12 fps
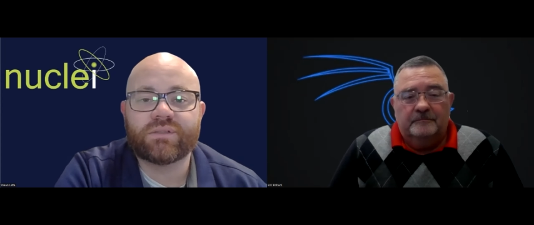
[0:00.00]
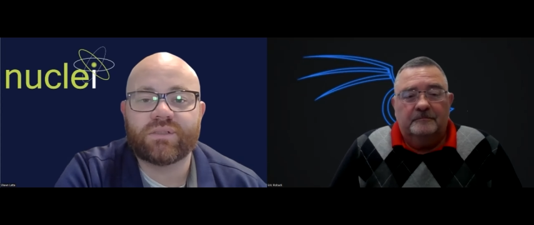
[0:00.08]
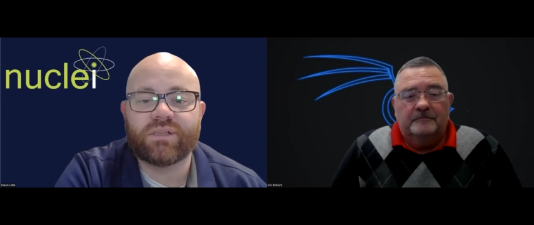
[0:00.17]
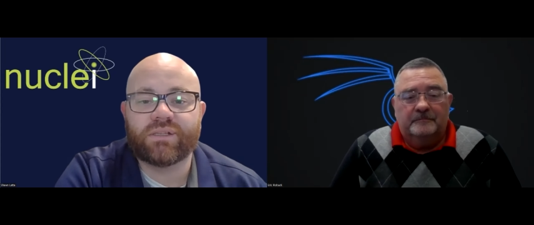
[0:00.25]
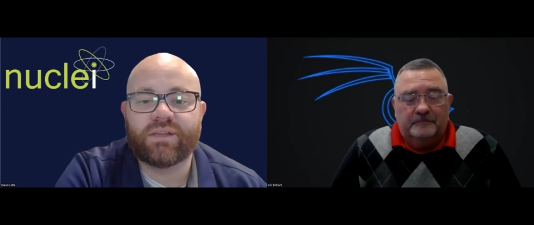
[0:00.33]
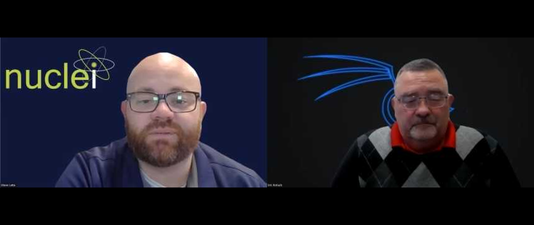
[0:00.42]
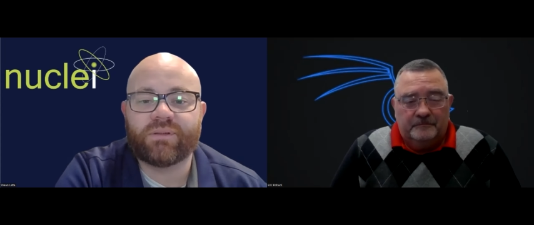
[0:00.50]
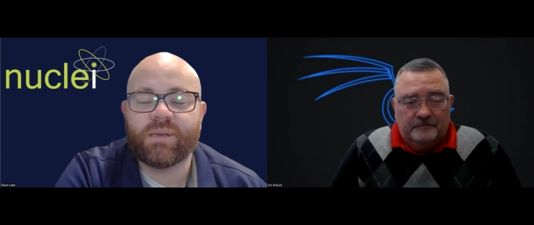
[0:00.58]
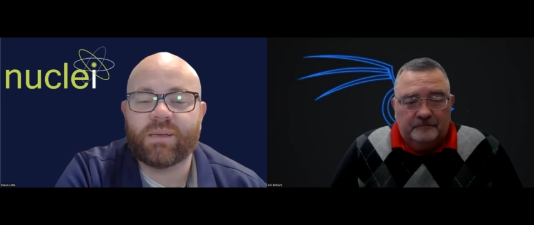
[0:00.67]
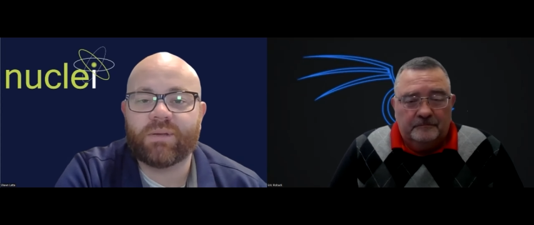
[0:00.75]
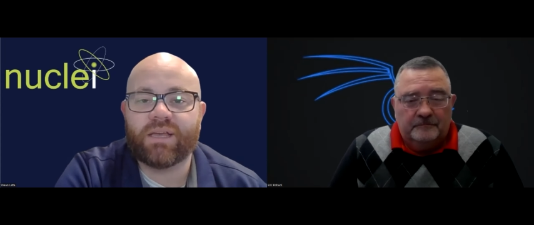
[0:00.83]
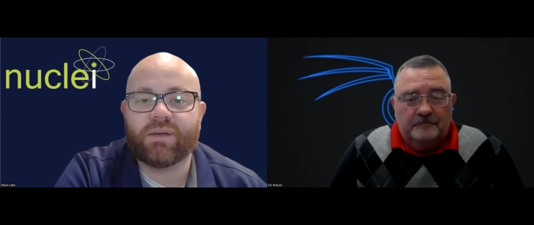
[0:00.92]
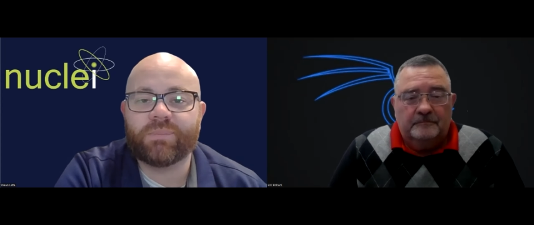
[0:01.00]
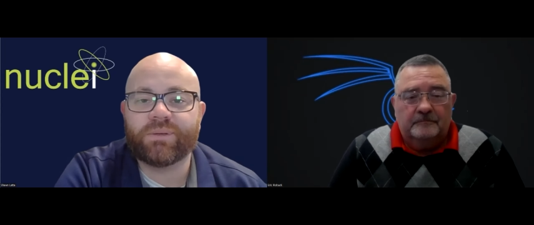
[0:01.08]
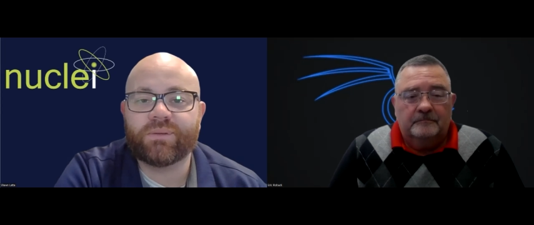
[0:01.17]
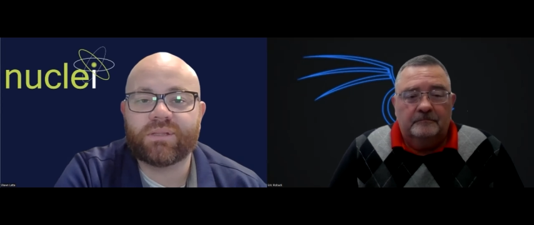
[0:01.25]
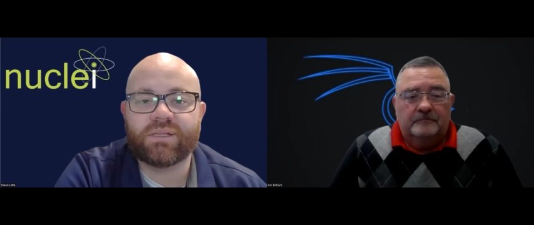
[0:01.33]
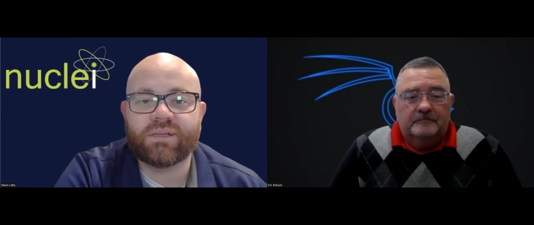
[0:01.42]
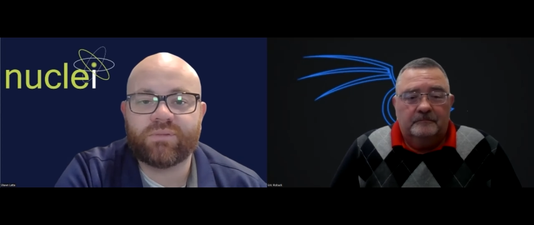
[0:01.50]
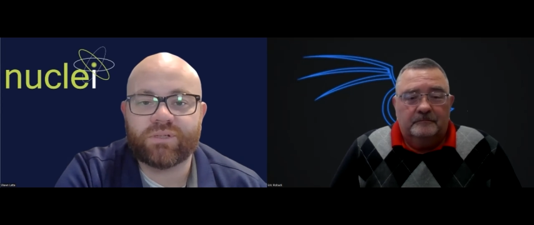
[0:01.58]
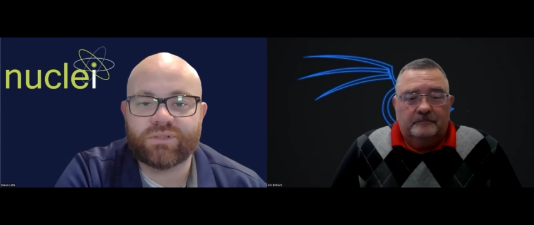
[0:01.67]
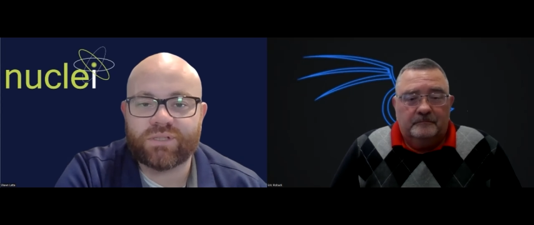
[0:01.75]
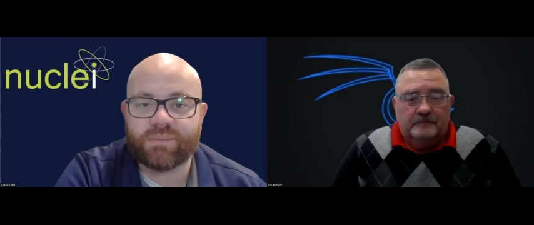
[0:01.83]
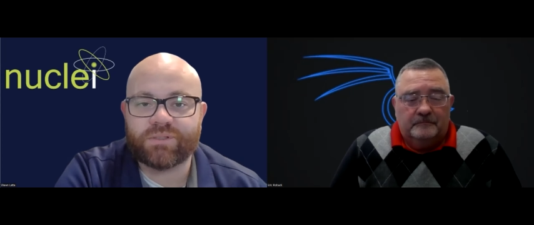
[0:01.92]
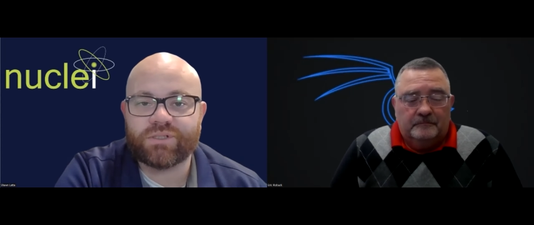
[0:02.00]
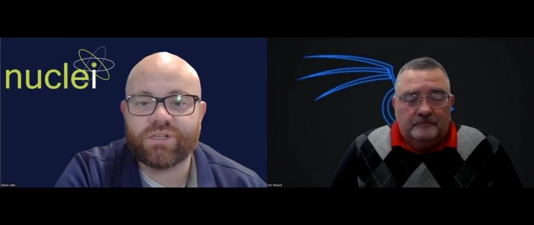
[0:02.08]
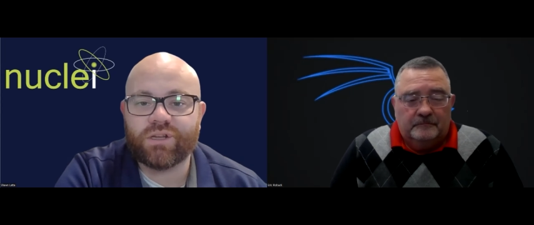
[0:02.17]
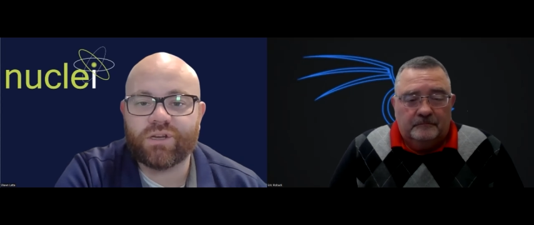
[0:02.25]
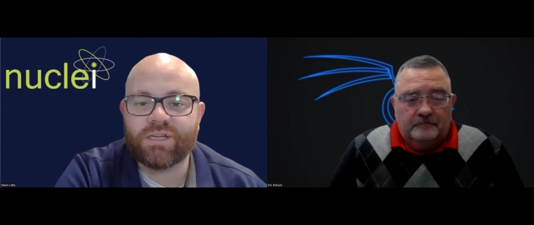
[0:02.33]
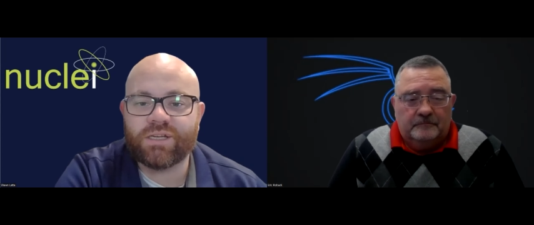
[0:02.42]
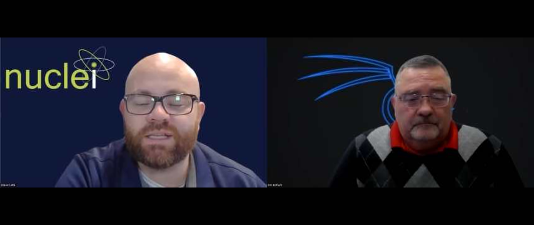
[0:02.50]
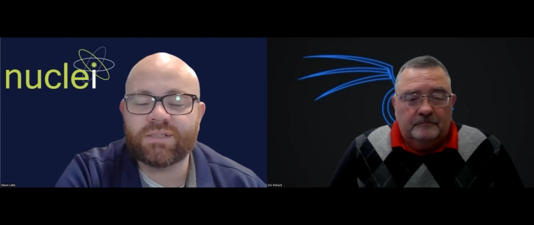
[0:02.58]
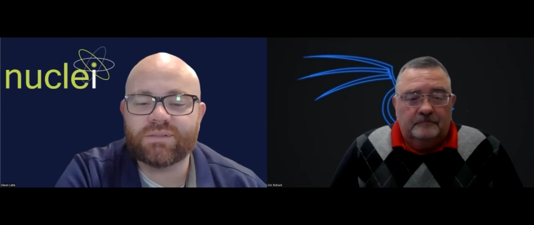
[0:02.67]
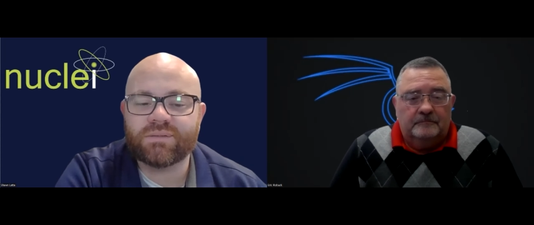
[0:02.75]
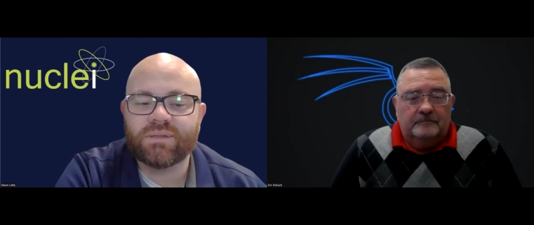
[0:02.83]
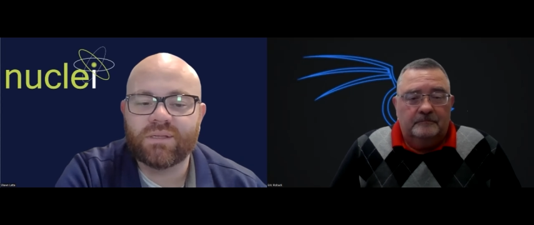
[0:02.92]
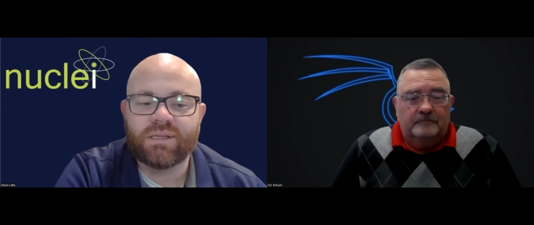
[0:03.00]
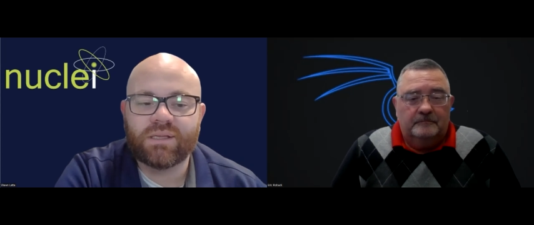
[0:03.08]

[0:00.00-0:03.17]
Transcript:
Speaker 1: So he'll definitely be able to help you with any of your cybersecurity needs.